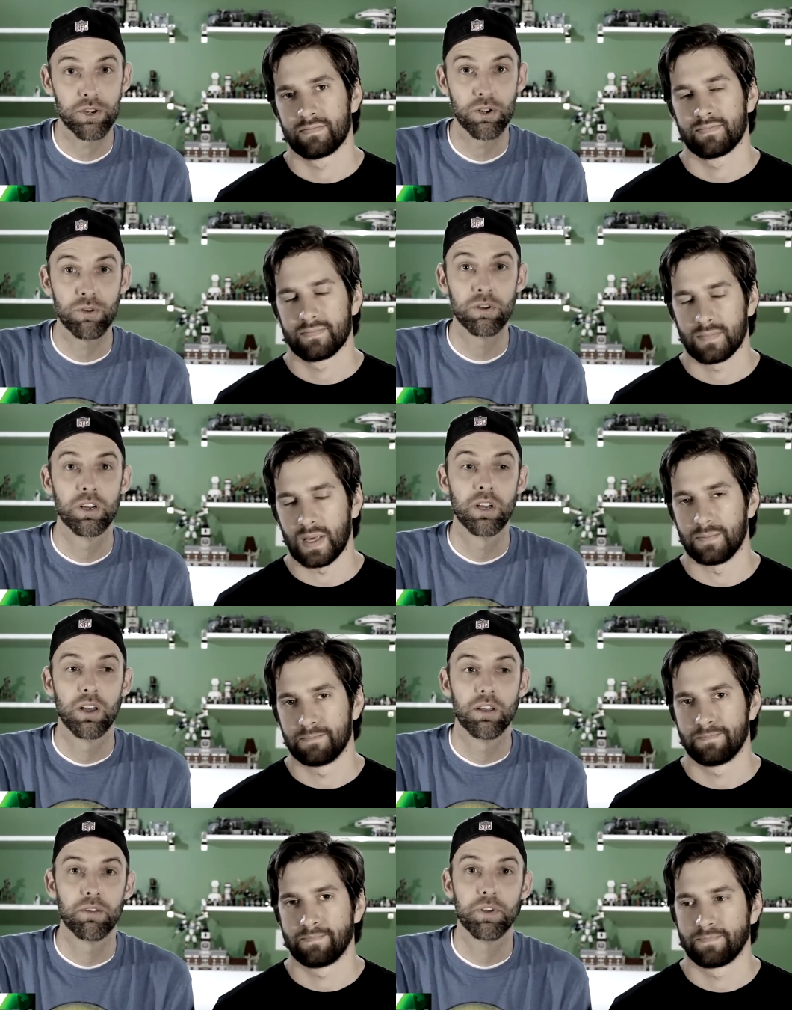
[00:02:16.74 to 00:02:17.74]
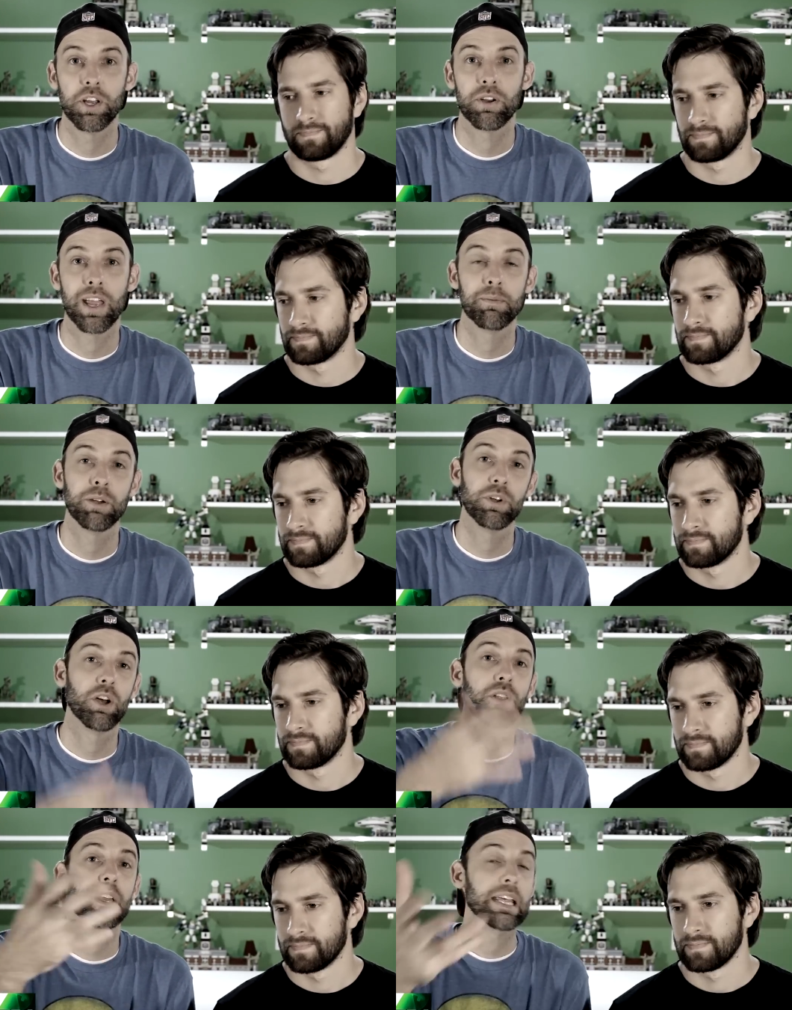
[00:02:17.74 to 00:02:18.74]
Speaker 1: do yeah the video gaming. We
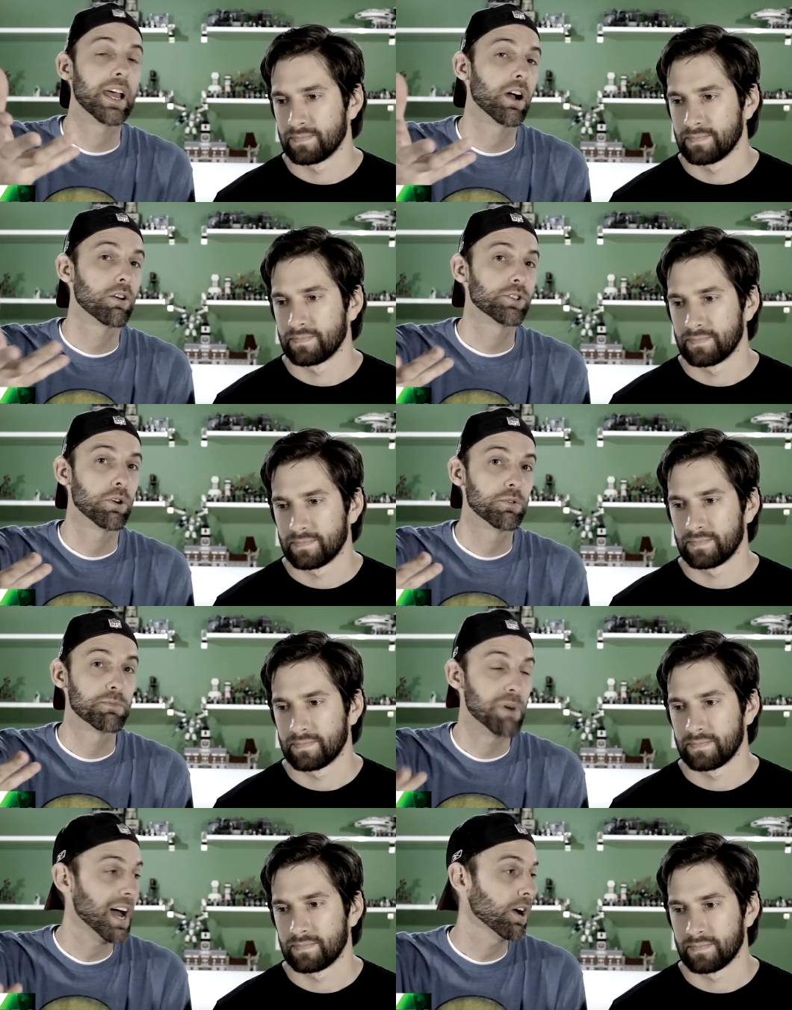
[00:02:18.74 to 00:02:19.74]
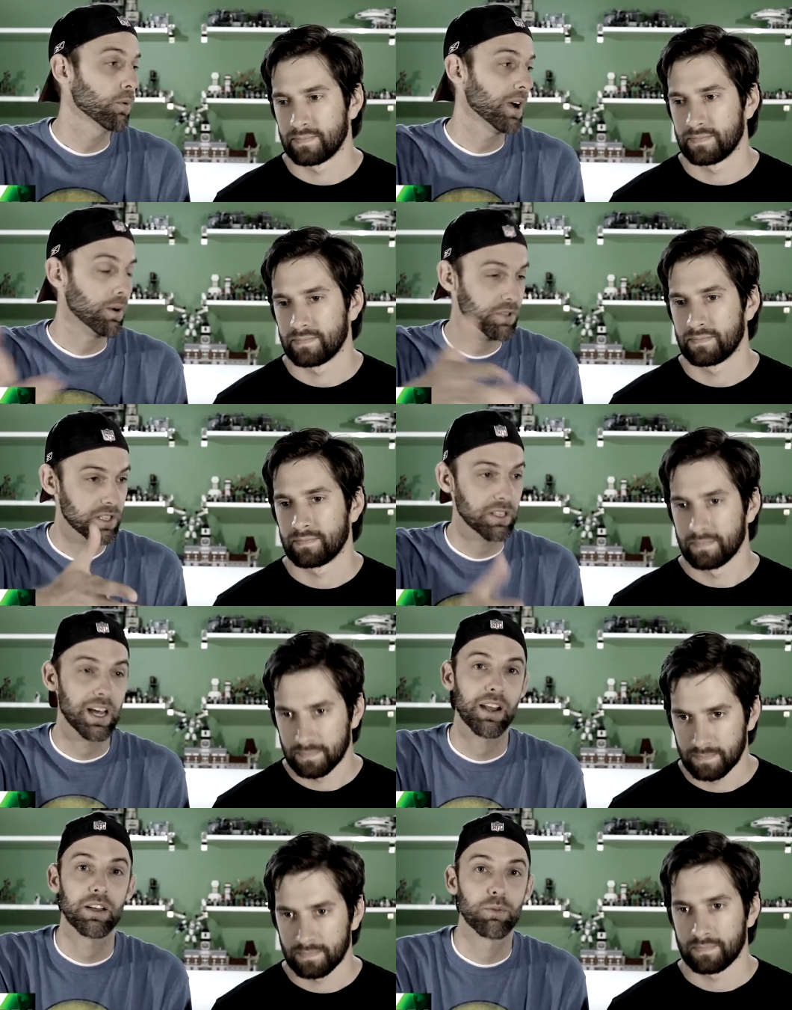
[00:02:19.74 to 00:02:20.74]
know that EA also owns BioWare, which is a
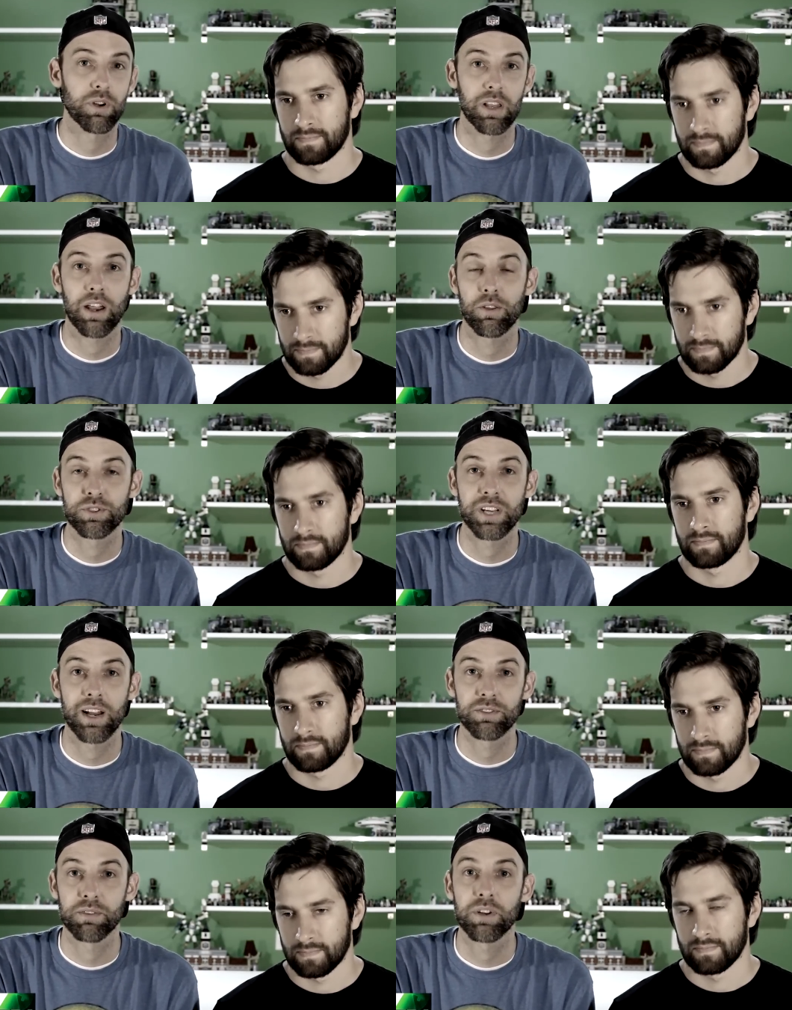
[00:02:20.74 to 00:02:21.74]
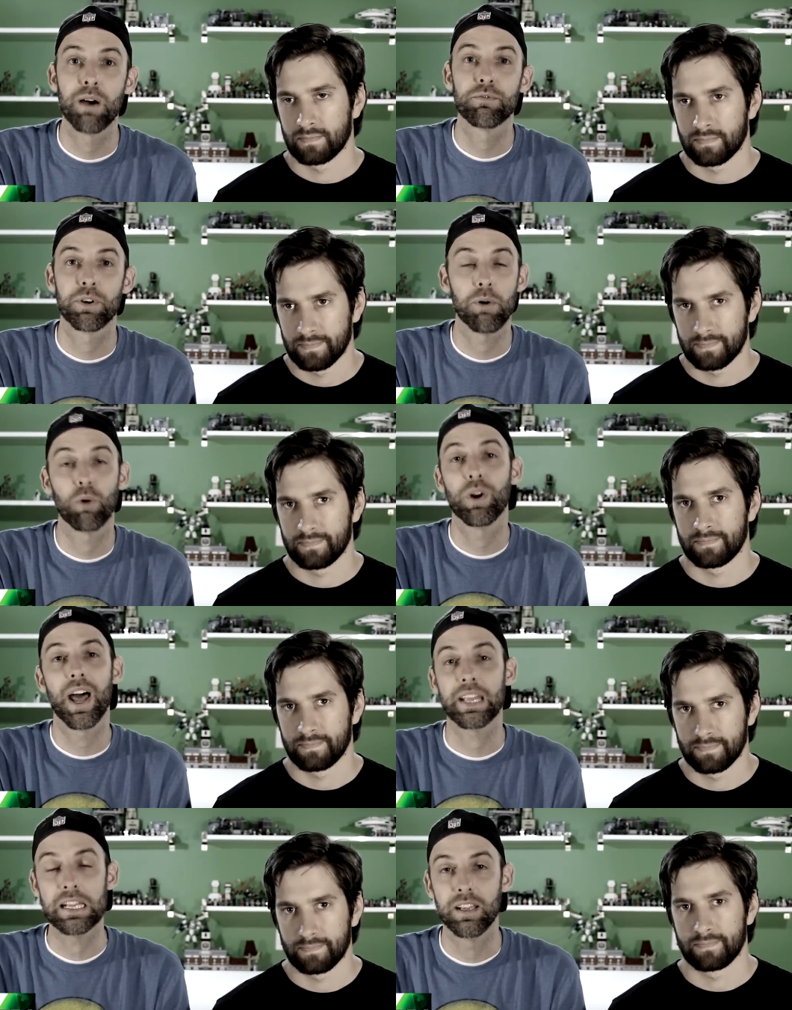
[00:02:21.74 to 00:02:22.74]
lot of, where a lot of those titles have come from
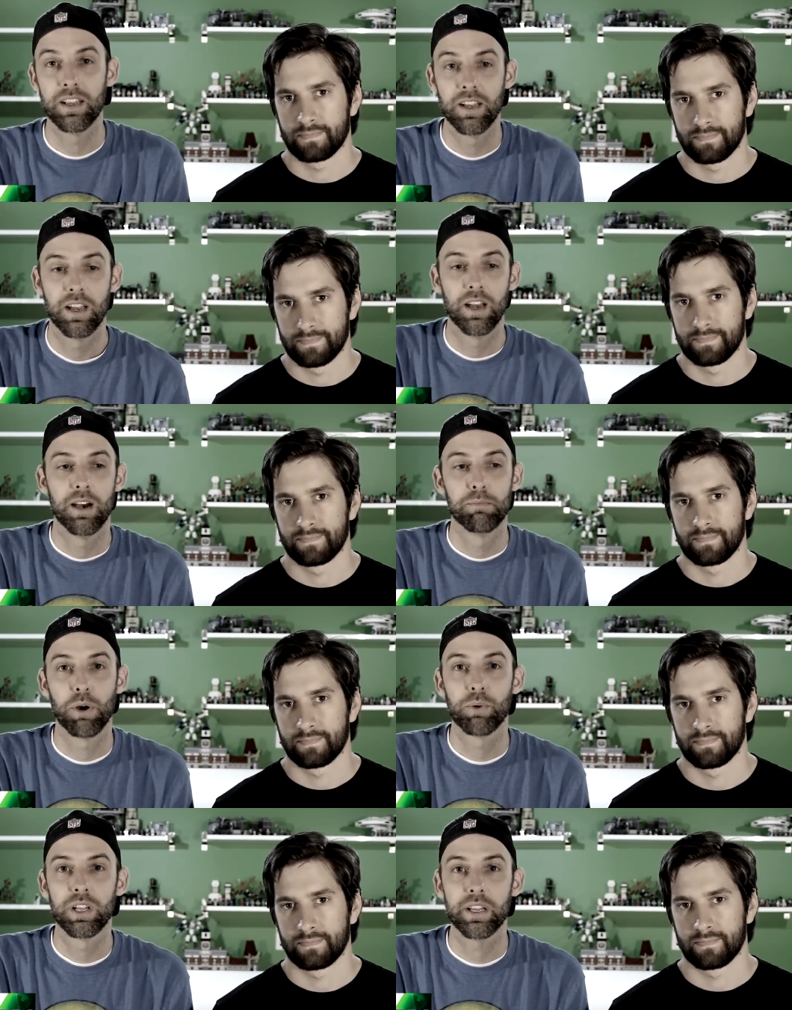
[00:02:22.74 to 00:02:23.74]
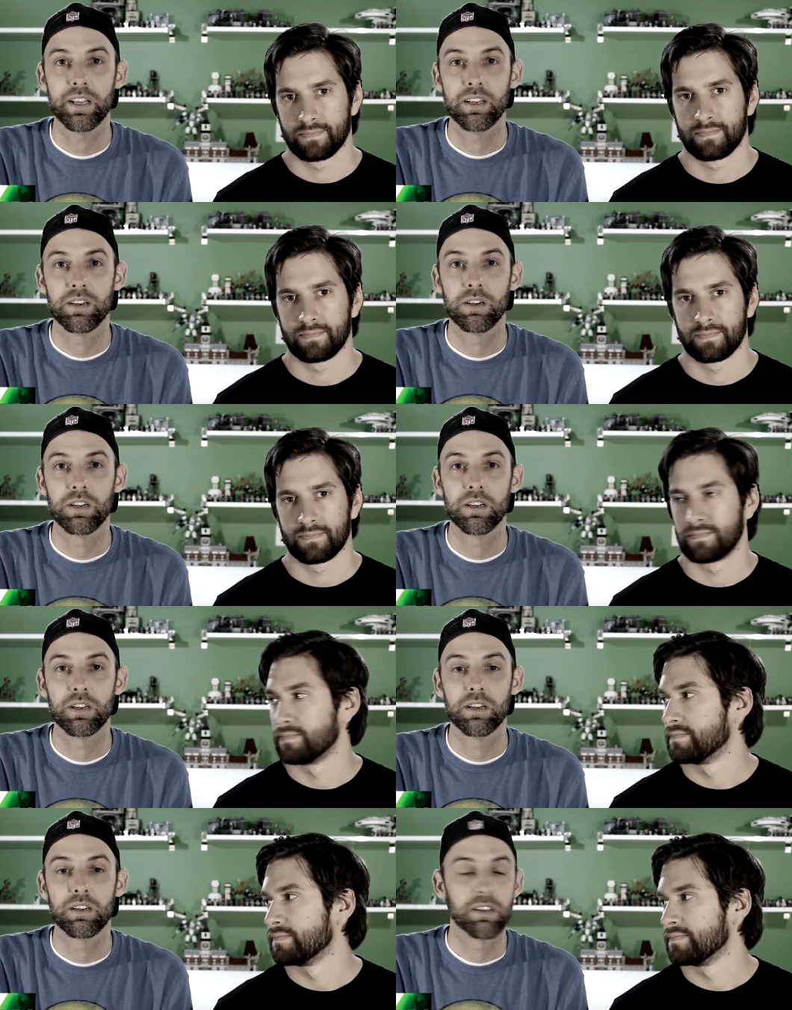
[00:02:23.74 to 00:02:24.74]
already. But really,
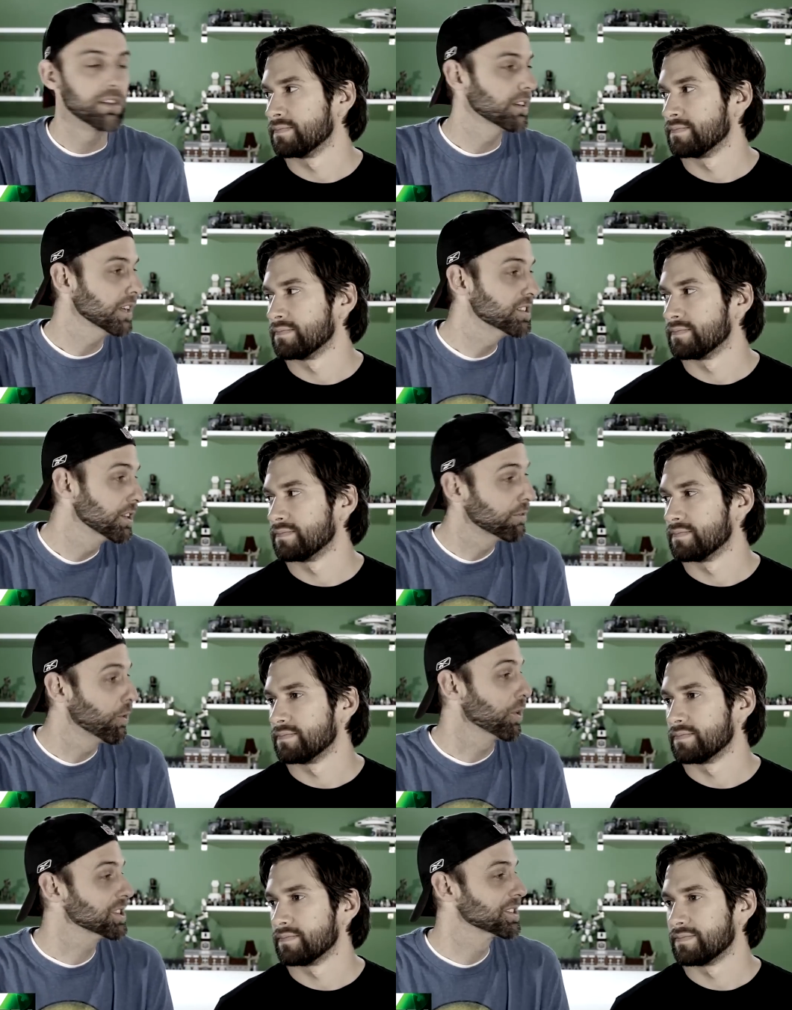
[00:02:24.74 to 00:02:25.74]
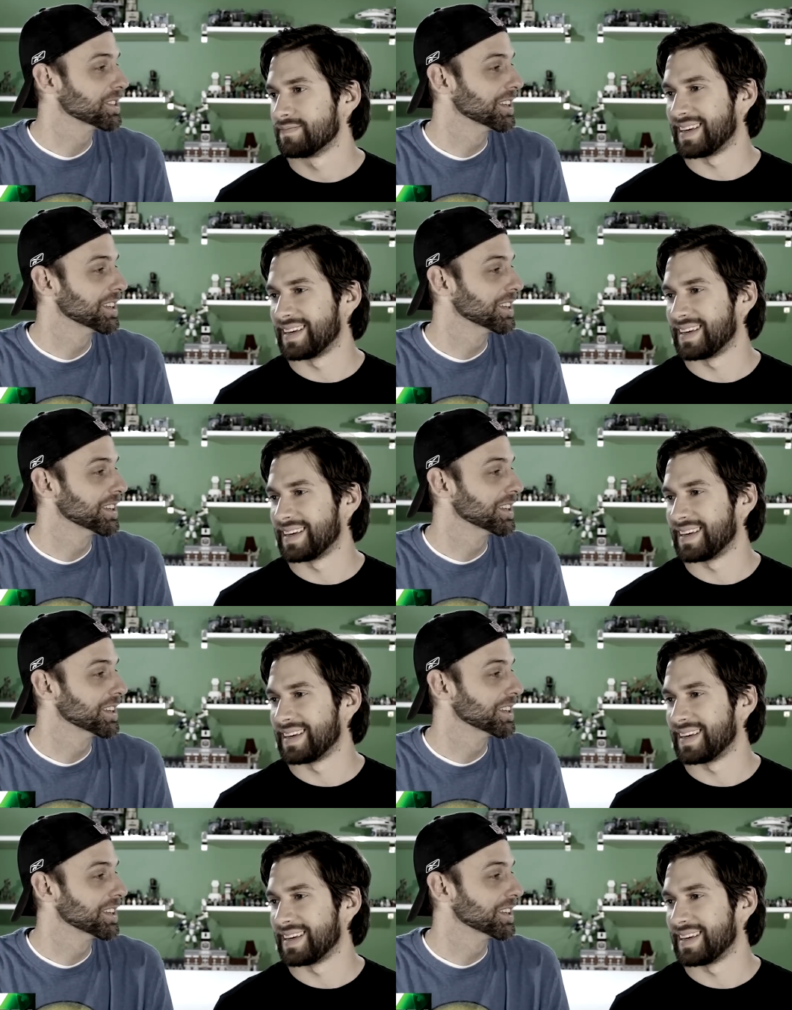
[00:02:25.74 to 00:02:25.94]
it's in the force.